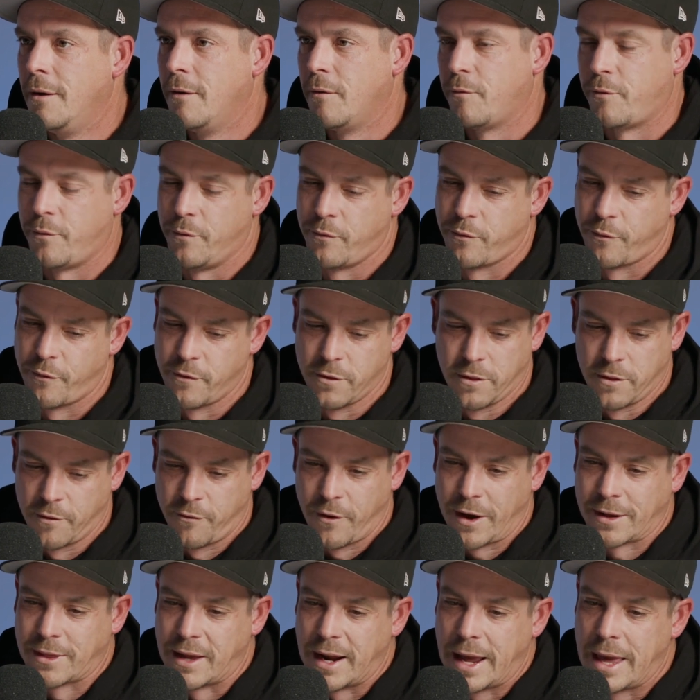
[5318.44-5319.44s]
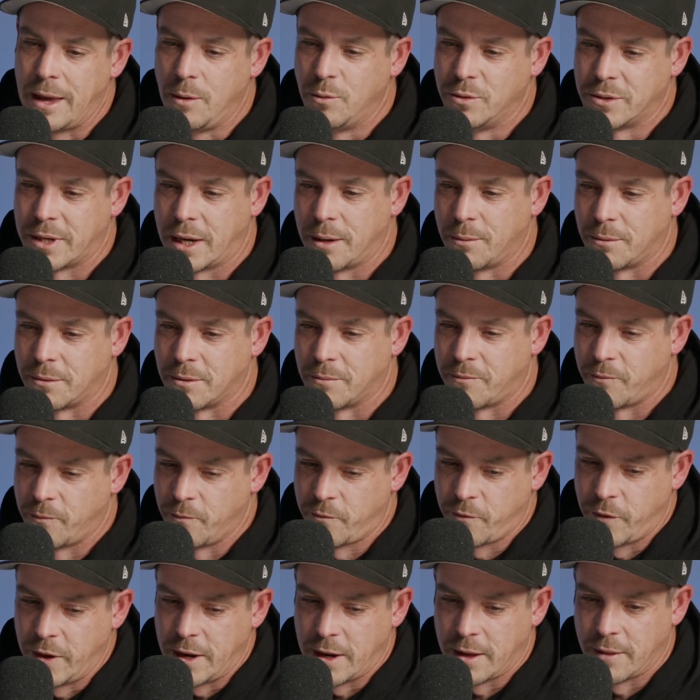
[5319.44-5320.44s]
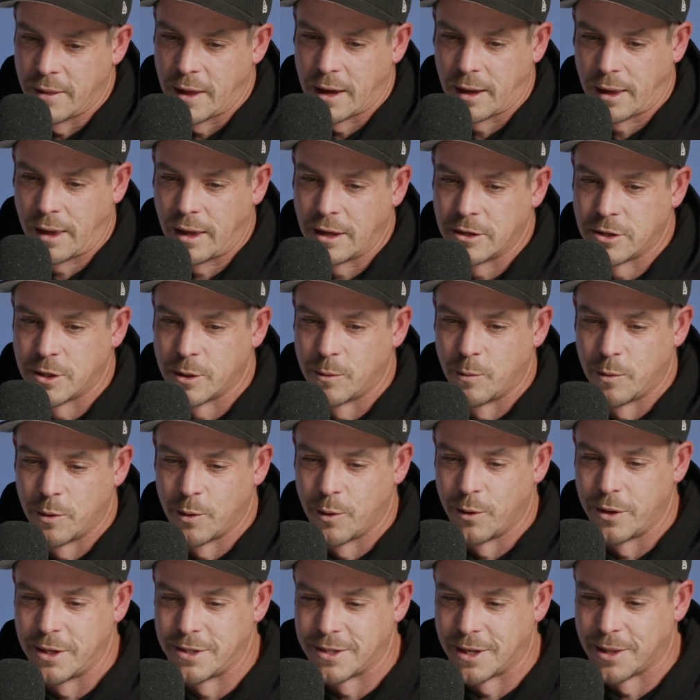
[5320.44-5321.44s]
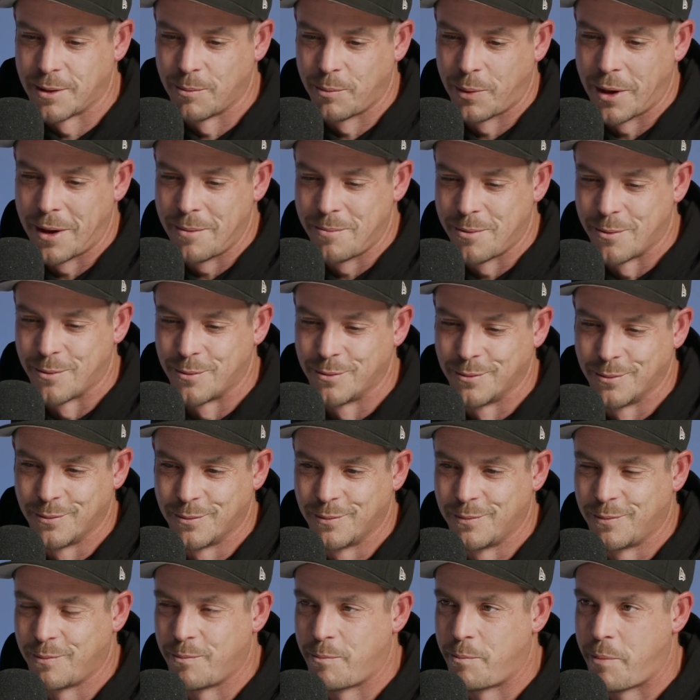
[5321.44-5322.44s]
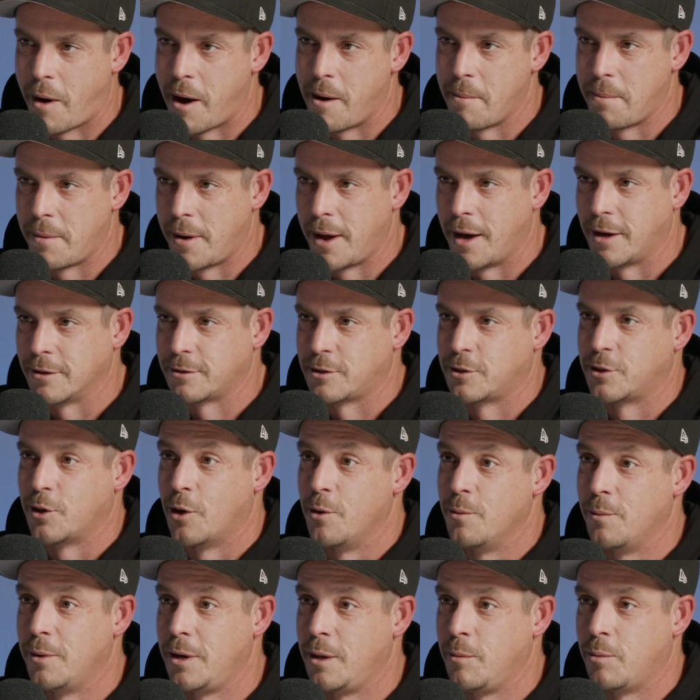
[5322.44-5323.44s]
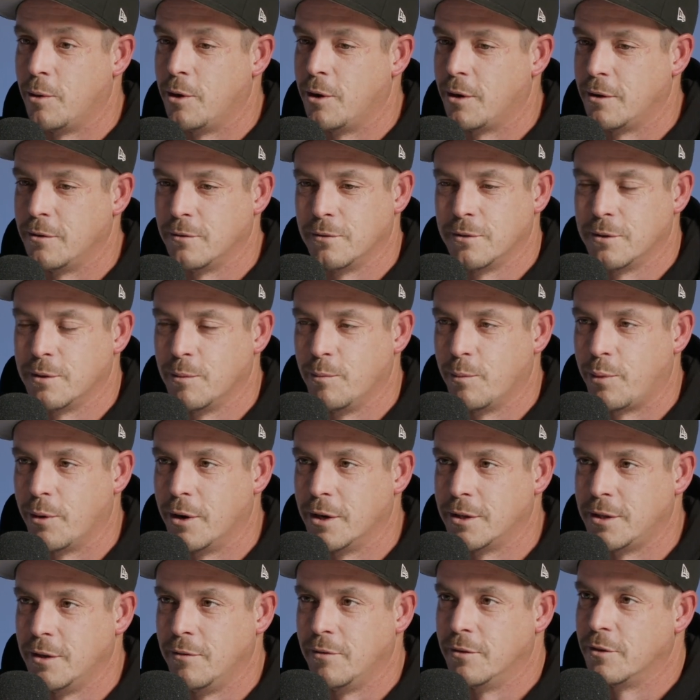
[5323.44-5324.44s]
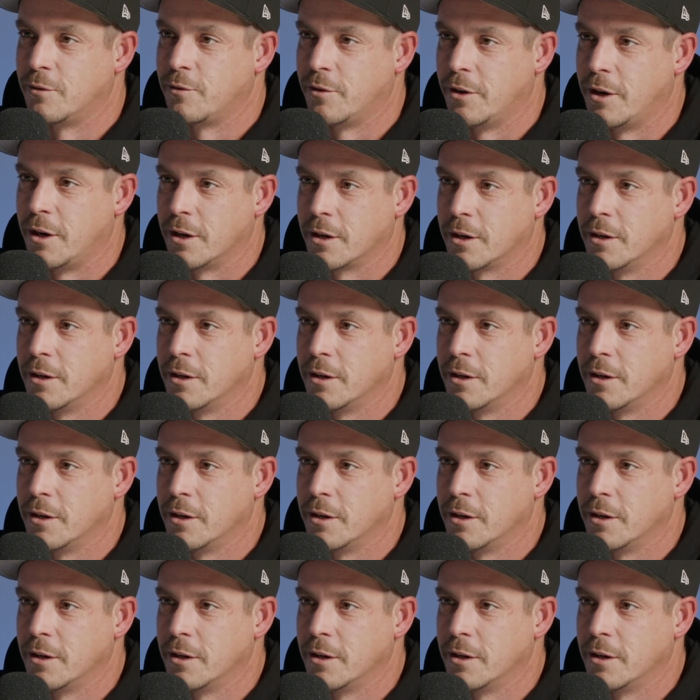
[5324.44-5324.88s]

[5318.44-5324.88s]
the fact that he was able to fit in that kitchen with all these other people pumping out so many burgers is impressive as fuck.